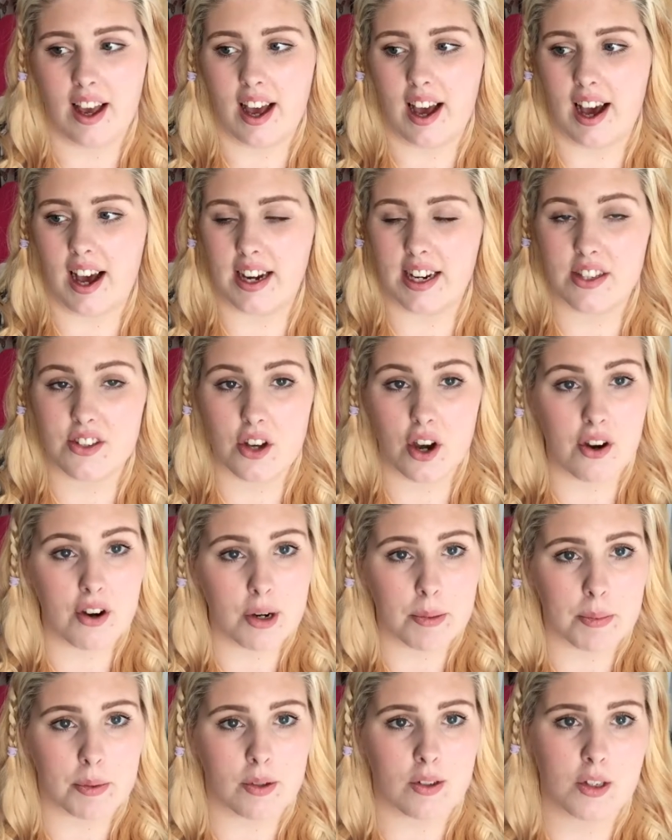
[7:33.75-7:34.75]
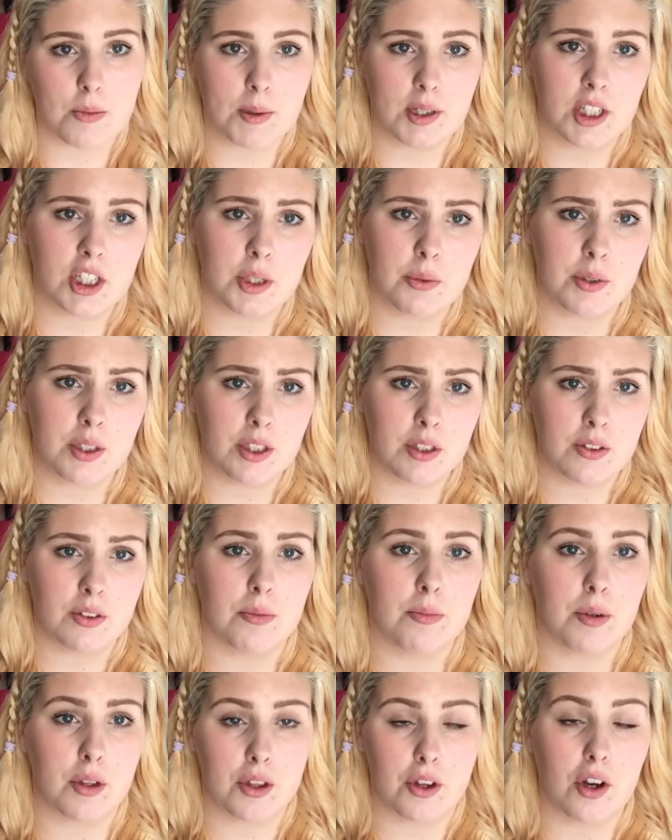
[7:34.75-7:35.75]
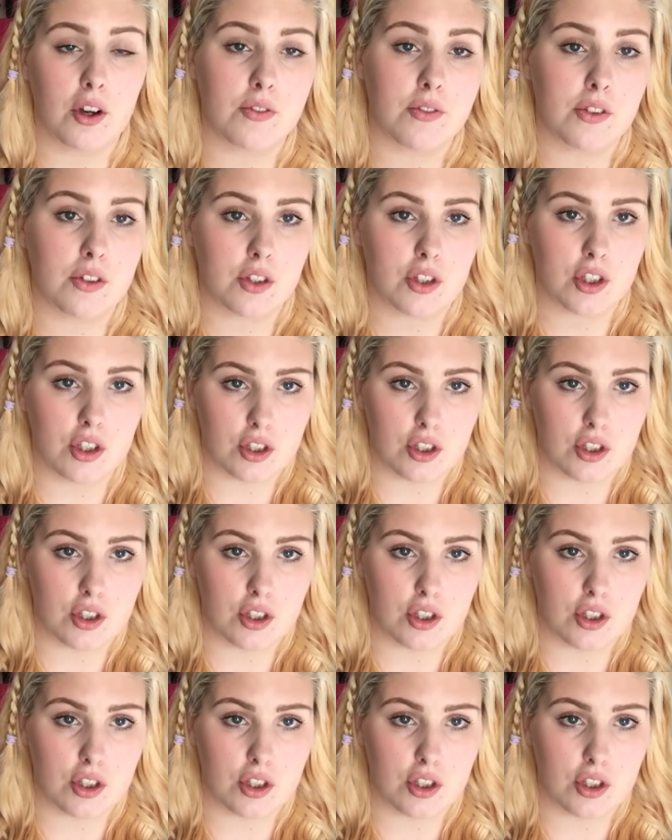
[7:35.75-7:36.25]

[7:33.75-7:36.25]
And it's horrible, especially when you're a mother of such